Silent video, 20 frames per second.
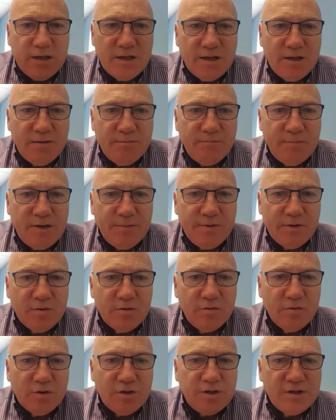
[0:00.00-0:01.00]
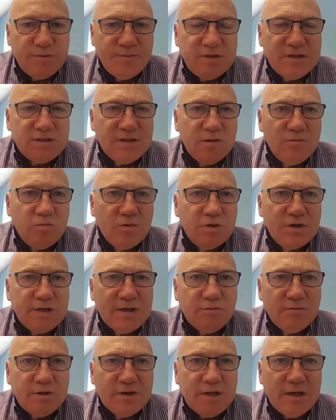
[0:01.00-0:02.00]
maybe unlucky to be still
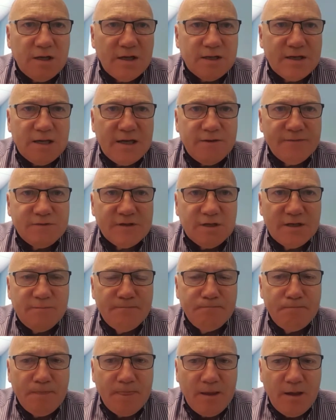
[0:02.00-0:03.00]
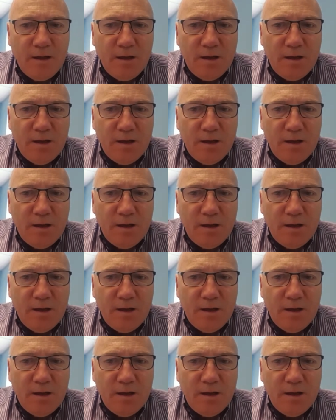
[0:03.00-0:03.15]
1 down at half time.